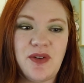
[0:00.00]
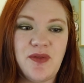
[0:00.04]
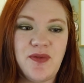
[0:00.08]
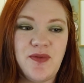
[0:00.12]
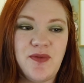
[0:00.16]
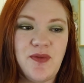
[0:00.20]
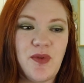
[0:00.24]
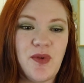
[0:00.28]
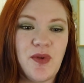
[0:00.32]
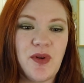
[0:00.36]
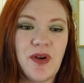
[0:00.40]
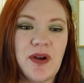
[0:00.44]

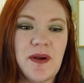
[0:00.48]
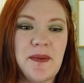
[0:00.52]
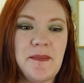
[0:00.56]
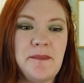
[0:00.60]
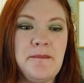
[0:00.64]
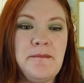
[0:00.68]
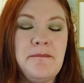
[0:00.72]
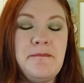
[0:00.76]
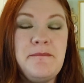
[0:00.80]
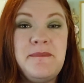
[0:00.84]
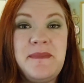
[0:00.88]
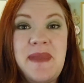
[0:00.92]
for
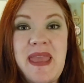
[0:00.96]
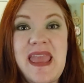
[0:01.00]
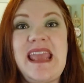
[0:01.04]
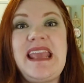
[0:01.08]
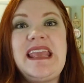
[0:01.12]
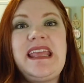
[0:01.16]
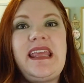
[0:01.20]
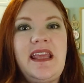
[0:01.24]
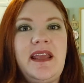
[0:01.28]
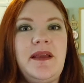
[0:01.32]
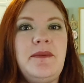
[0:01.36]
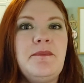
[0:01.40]

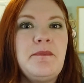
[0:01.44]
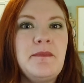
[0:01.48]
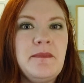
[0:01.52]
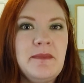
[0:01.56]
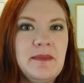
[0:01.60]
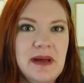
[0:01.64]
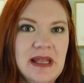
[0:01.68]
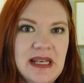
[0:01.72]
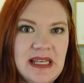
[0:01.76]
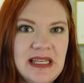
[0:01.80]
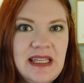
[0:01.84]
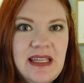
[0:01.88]
making
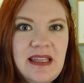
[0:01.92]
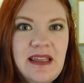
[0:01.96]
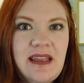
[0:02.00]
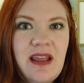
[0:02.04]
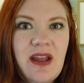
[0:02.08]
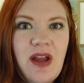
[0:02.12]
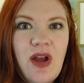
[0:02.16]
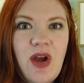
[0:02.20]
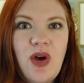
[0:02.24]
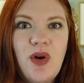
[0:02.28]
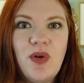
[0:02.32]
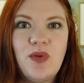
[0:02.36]
money,
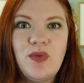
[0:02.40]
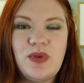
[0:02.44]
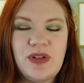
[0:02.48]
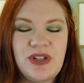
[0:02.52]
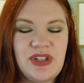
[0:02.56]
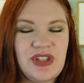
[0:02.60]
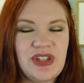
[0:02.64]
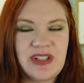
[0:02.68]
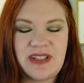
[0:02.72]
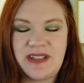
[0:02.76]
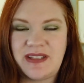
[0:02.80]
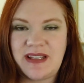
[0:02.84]

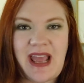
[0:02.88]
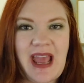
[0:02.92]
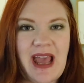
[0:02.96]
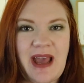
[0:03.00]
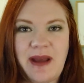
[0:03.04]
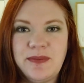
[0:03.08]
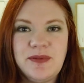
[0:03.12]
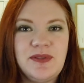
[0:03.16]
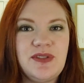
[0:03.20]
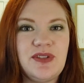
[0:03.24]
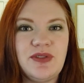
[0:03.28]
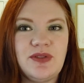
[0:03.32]
which is
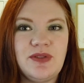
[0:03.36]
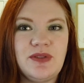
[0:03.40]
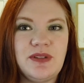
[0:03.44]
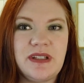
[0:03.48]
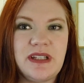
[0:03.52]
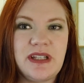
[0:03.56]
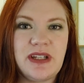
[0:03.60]
absolutely